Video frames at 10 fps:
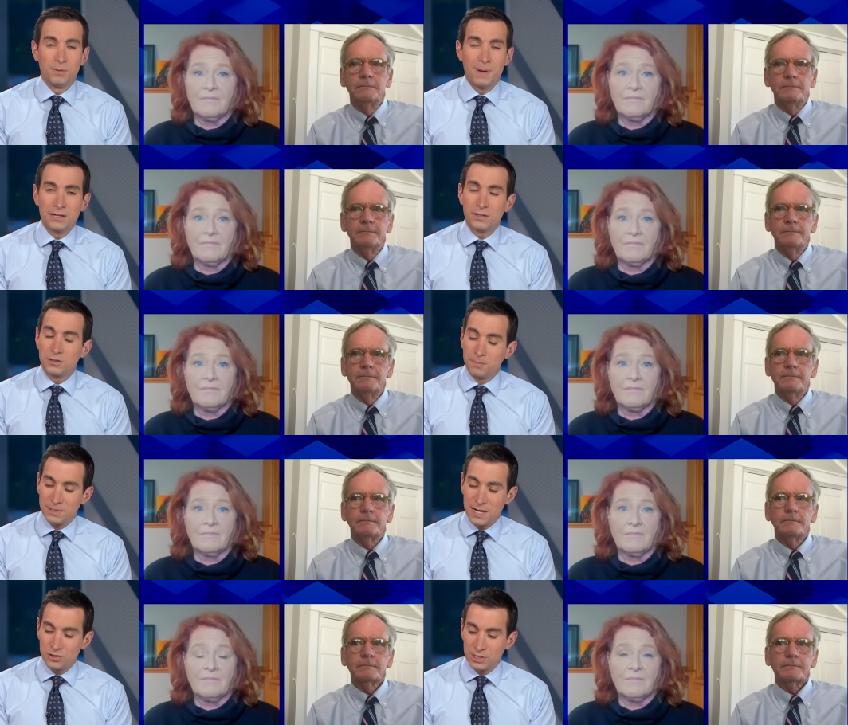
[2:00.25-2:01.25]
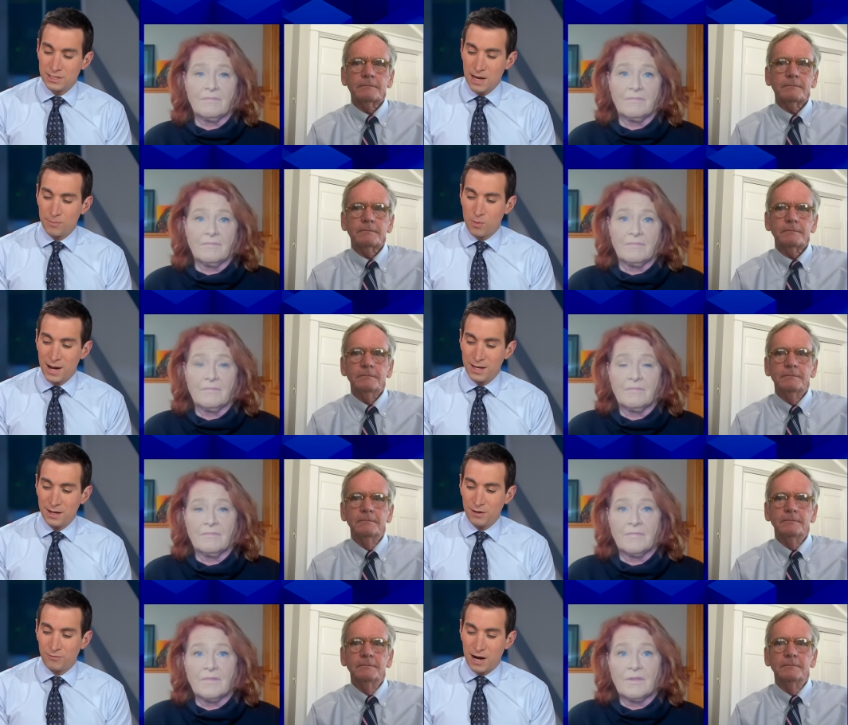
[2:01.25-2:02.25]
Speaker 1: a, to potentially step away
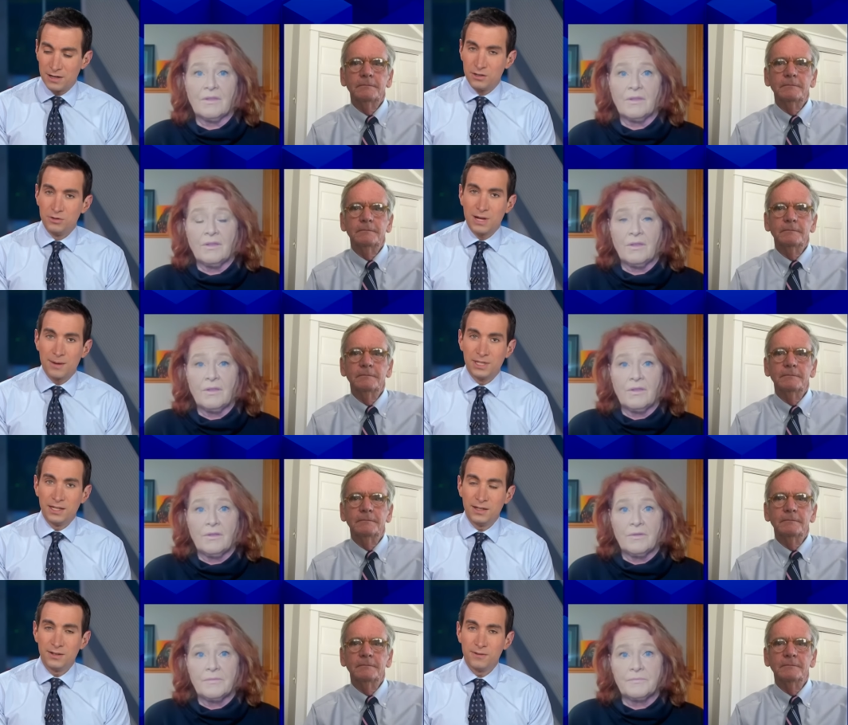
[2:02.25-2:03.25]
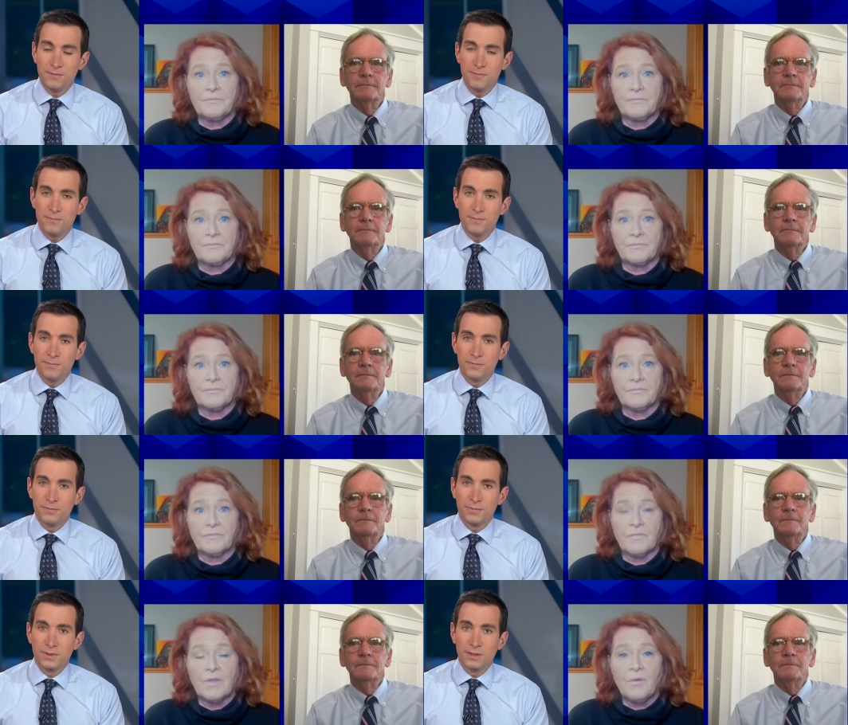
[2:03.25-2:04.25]
and find a new nominee?
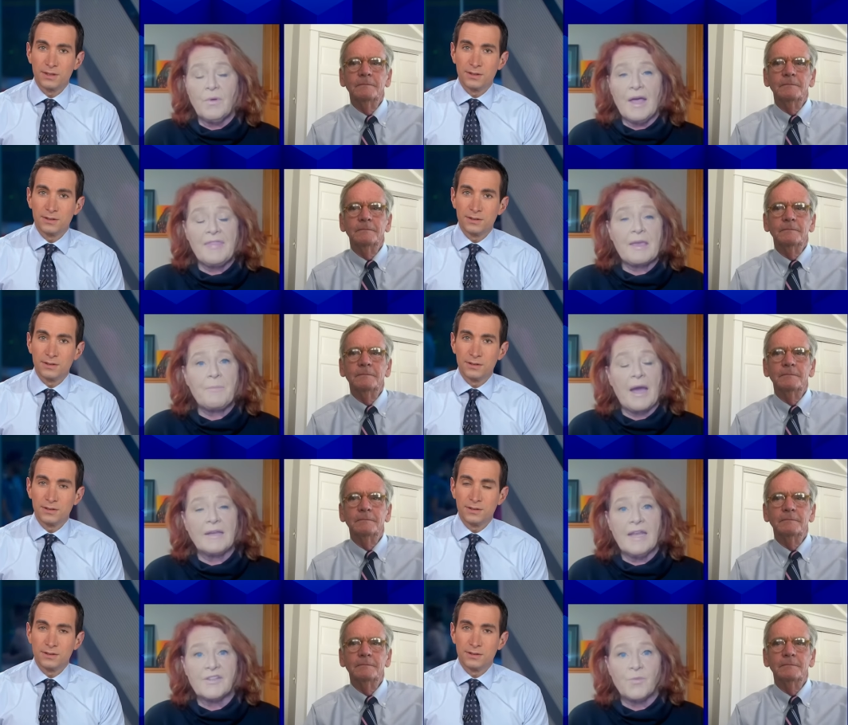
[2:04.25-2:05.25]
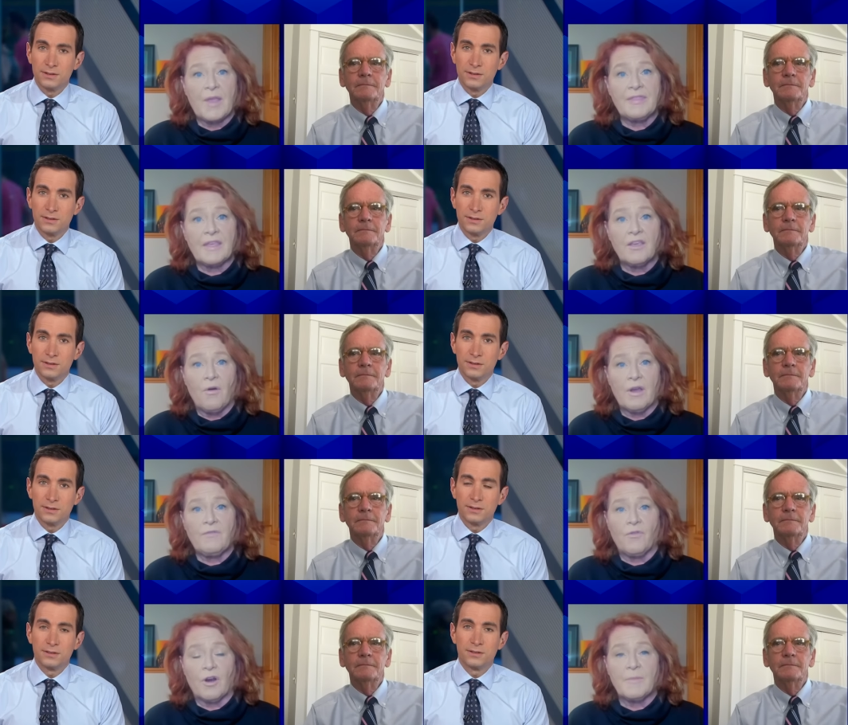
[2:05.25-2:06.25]
Speaker 2: Well, I think Biden has one thing
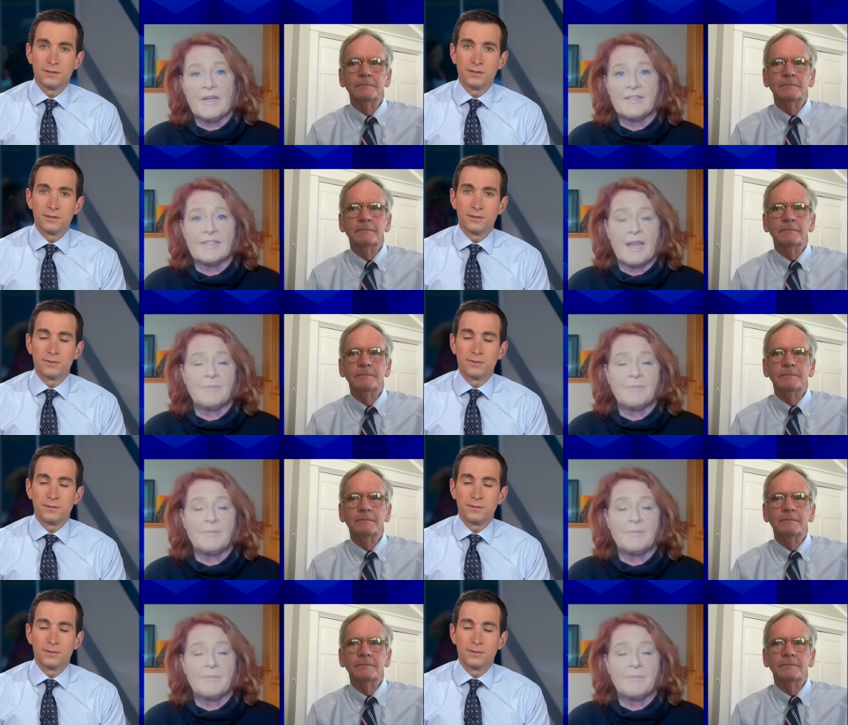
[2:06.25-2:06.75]
going for him, and his